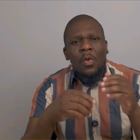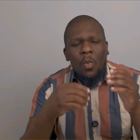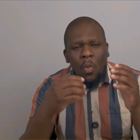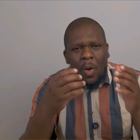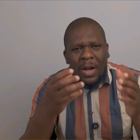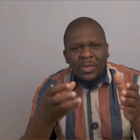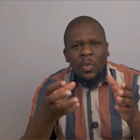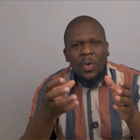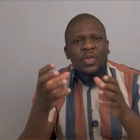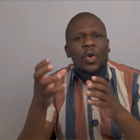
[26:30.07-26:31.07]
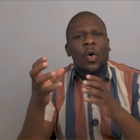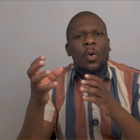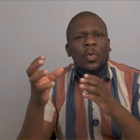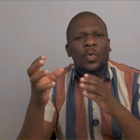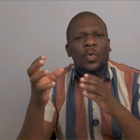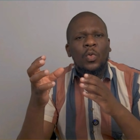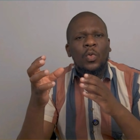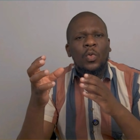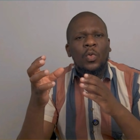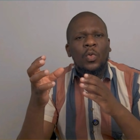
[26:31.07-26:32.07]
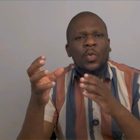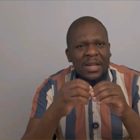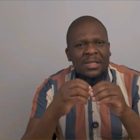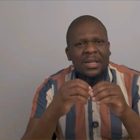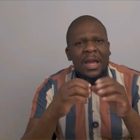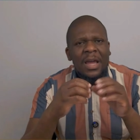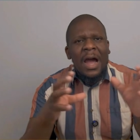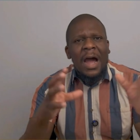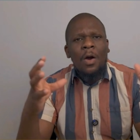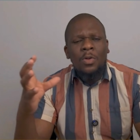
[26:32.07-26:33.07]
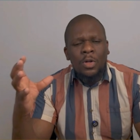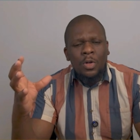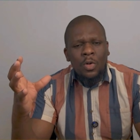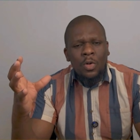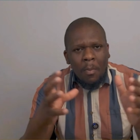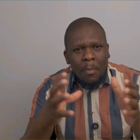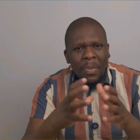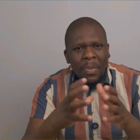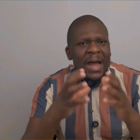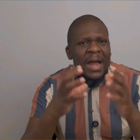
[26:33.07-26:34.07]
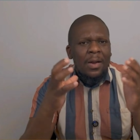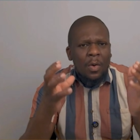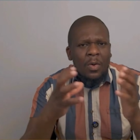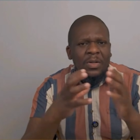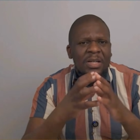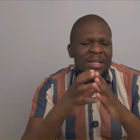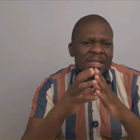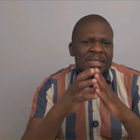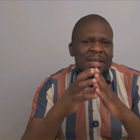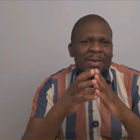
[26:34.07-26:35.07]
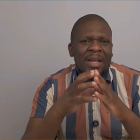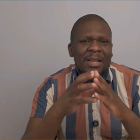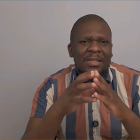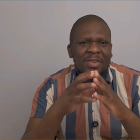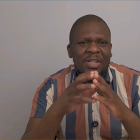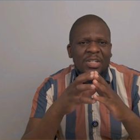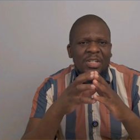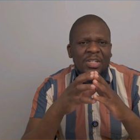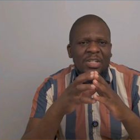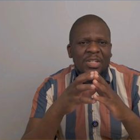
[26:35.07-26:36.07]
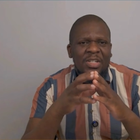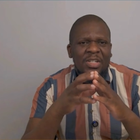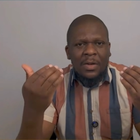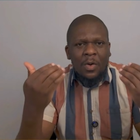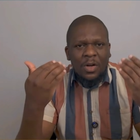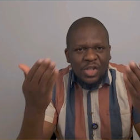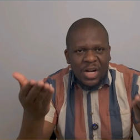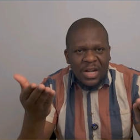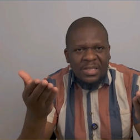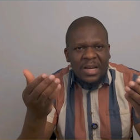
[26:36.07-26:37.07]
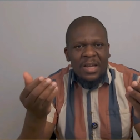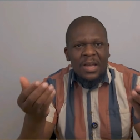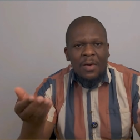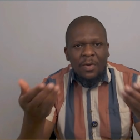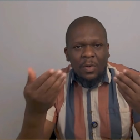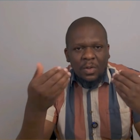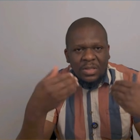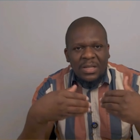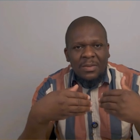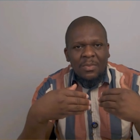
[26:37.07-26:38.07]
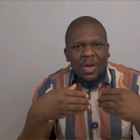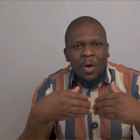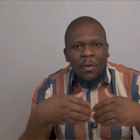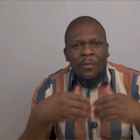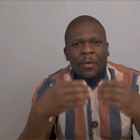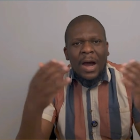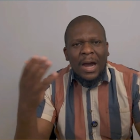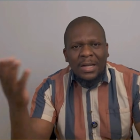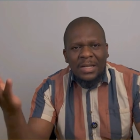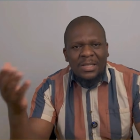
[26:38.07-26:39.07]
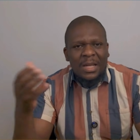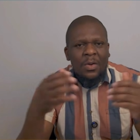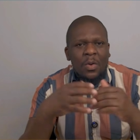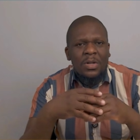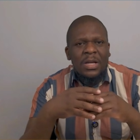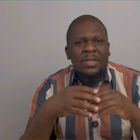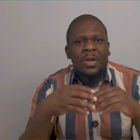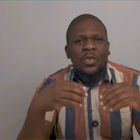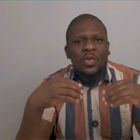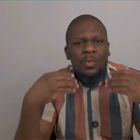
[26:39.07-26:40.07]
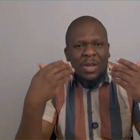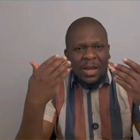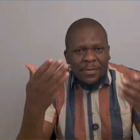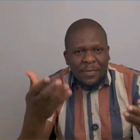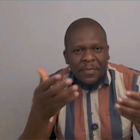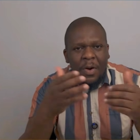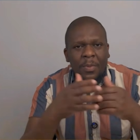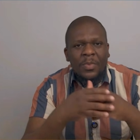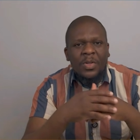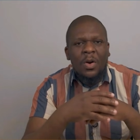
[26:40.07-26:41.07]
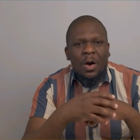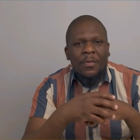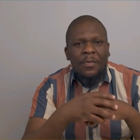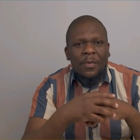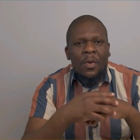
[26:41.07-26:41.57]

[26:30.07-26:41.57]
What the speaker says: what was your responsibility, how did you compile all the necessary instruction for the contractor, for your team, or for other stakeholders to be informed of